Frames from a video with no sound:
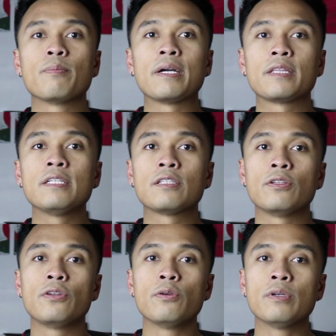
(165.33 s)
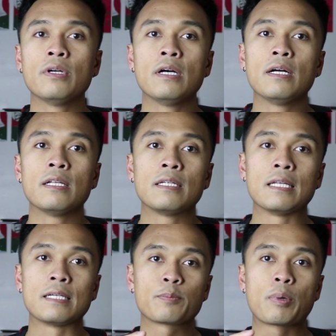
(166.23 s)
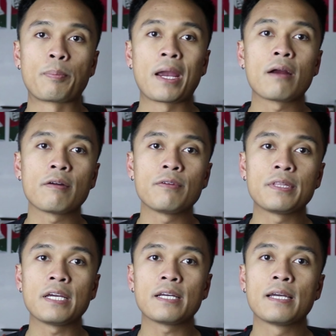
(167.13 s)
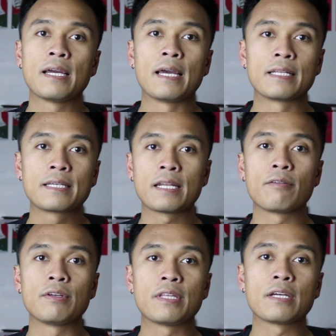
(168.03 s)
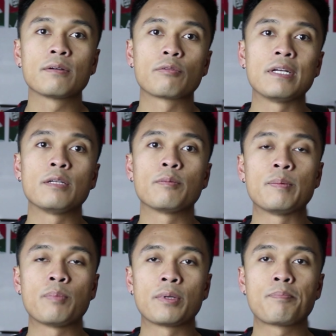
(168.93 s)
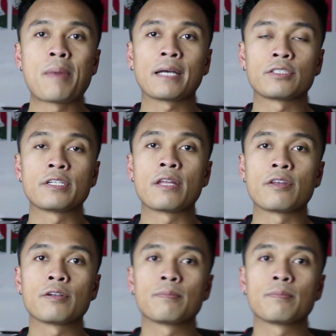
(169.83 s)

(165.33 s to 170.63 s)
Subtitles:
might need to do, let's prepare everything and get everything ready to be put back together.